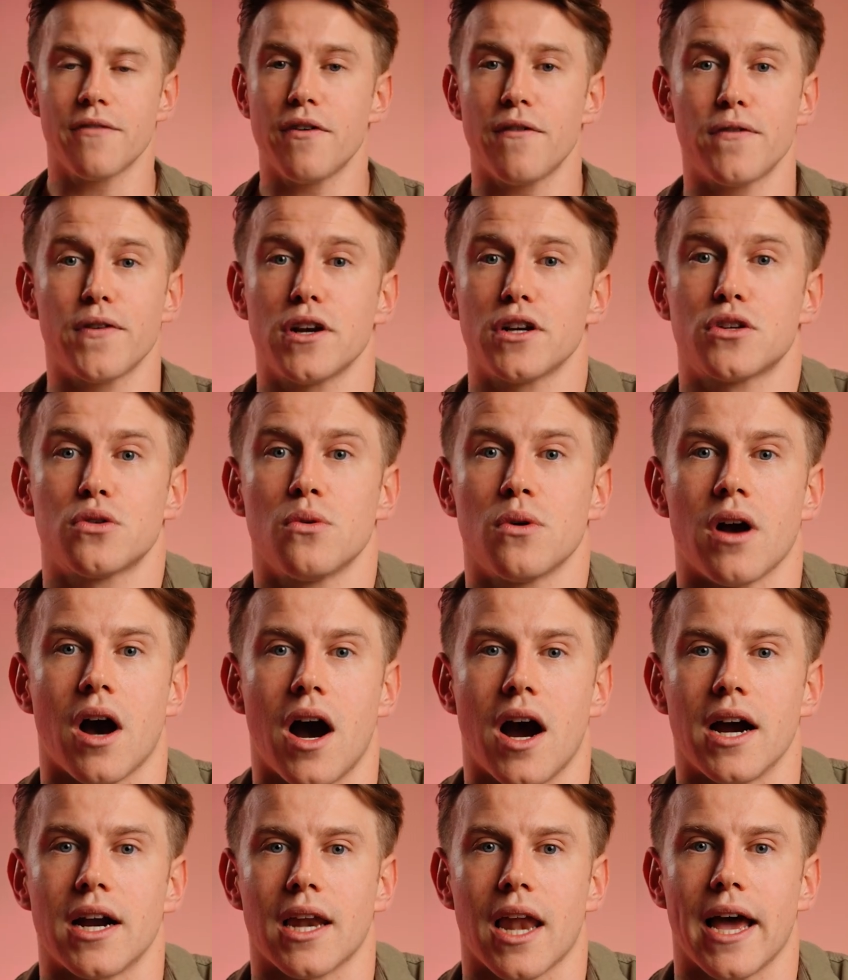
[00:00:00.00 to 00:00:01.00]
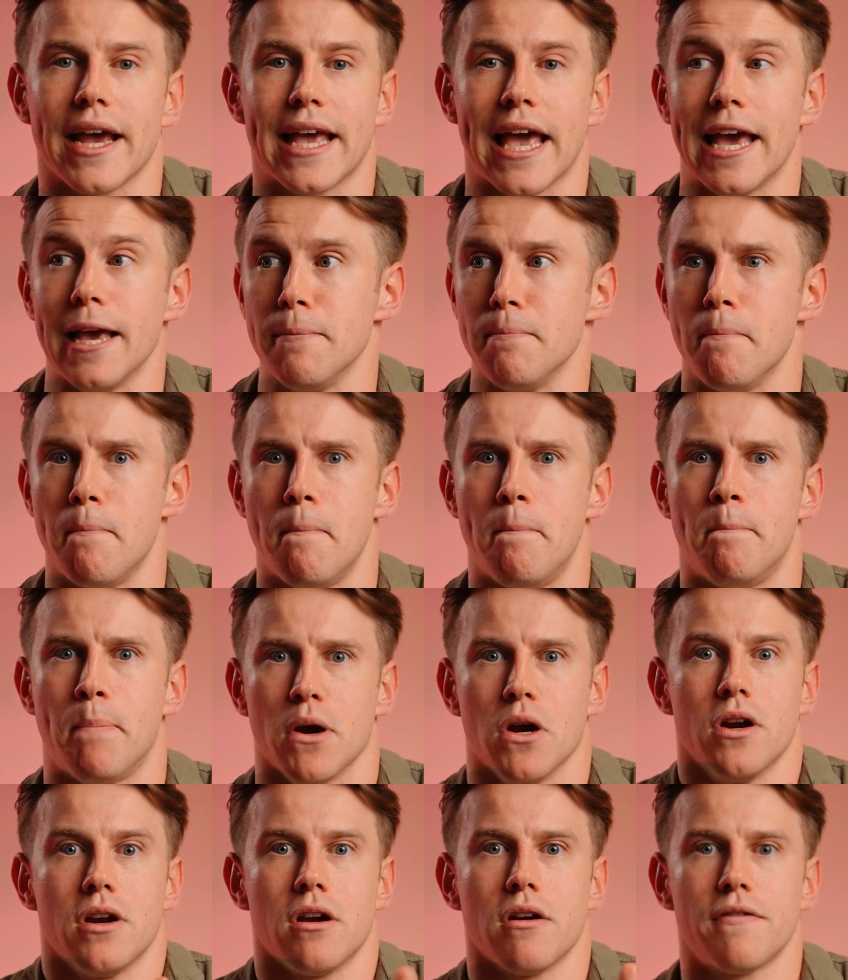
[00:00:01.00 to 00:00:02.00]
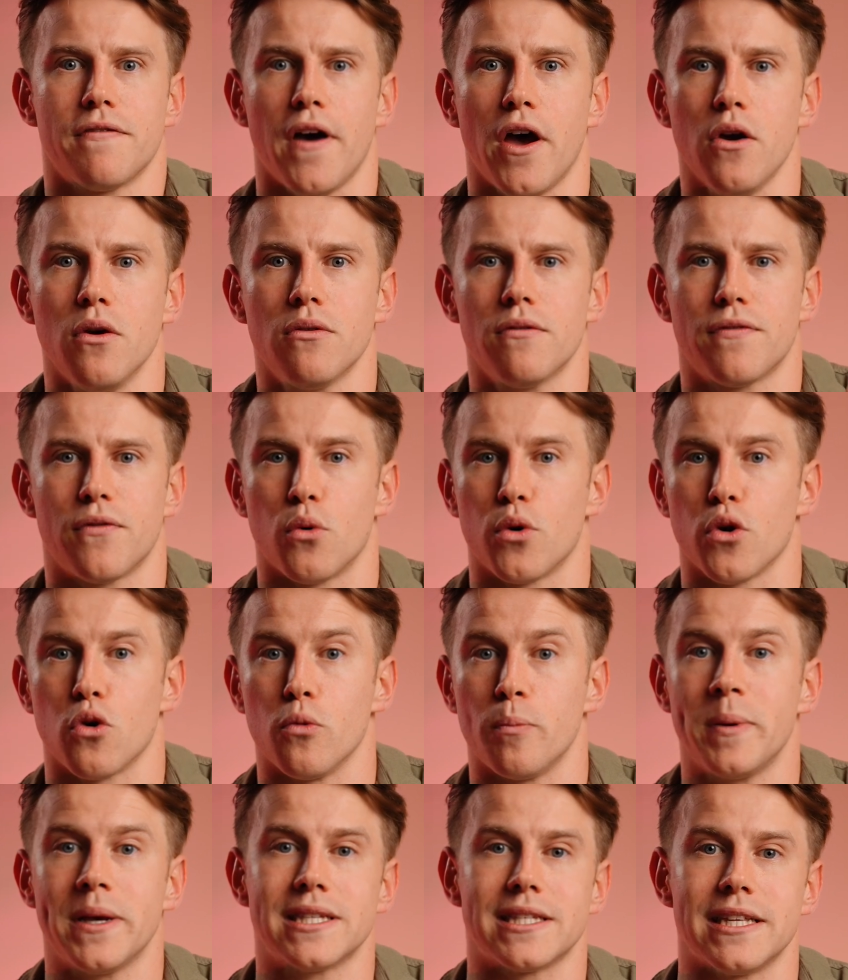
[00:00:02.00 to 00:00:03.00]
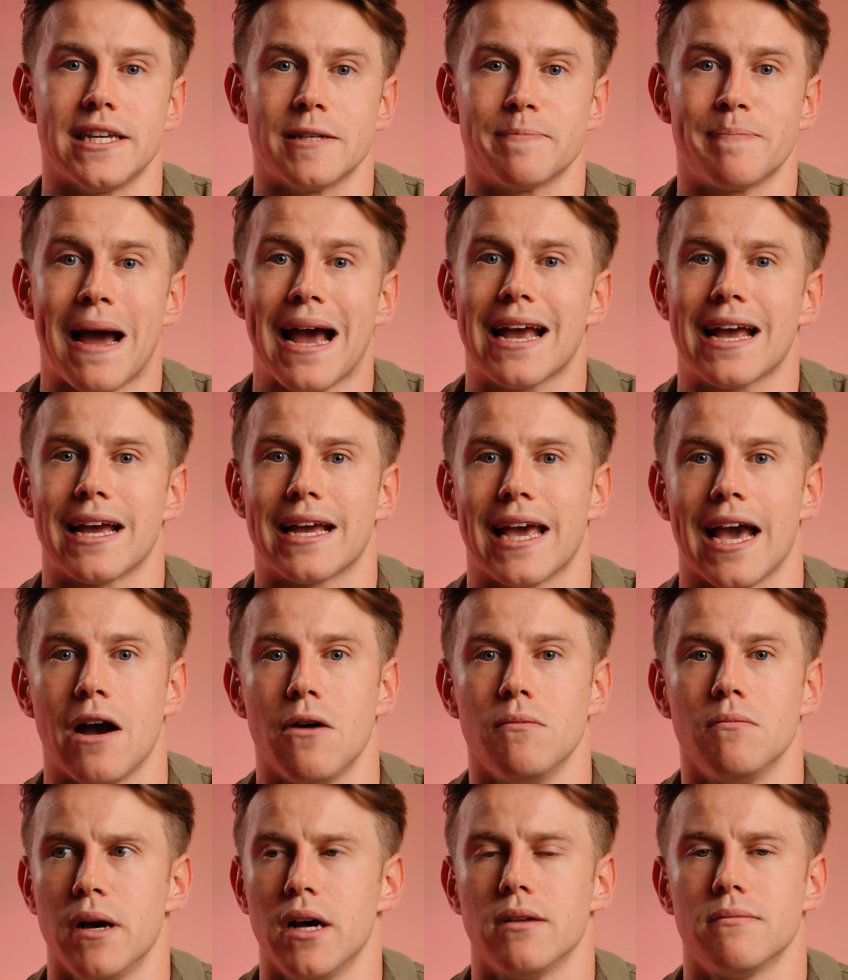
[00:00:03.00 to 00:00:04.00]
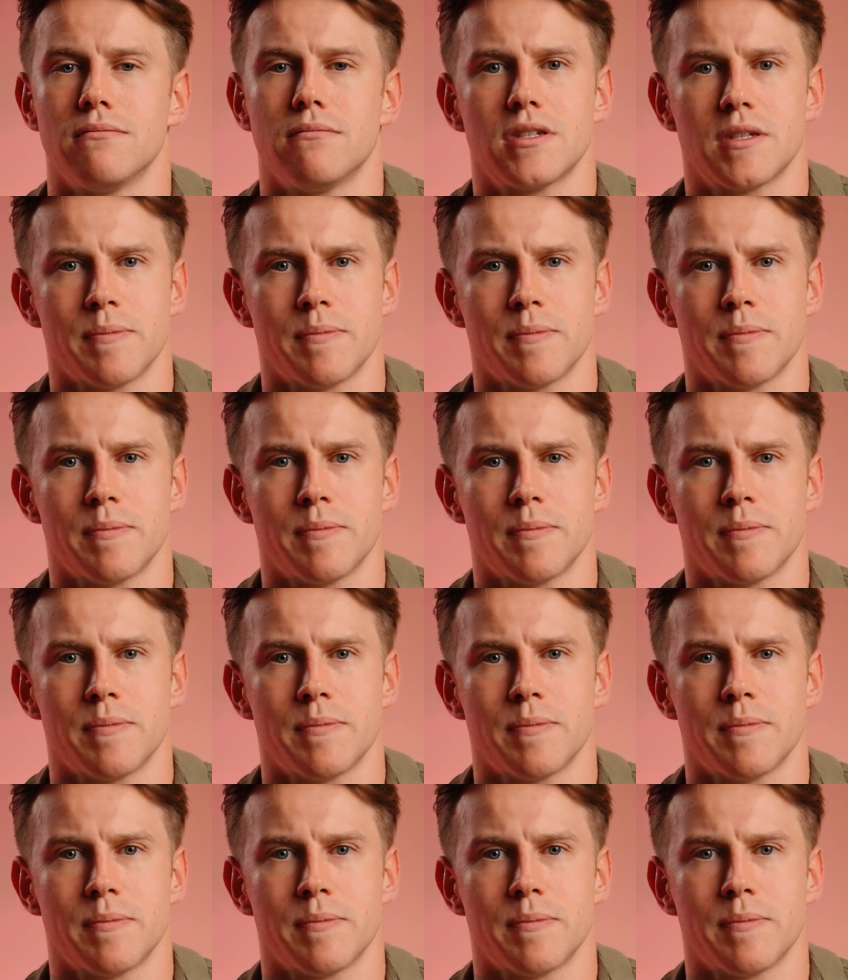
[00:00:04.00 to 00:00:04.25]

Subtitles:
of a virtual card like a burner phone for your business bank account, but